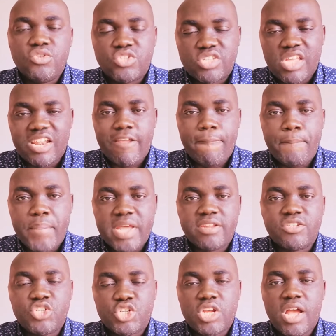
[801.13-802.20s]
you stand a
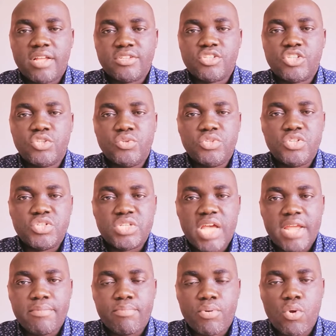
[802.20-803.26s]
better chance to
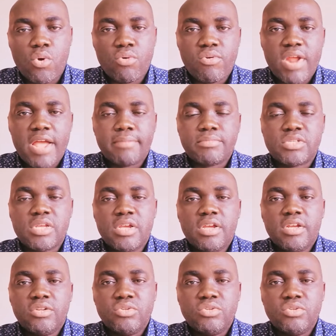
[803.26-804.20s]
design programs,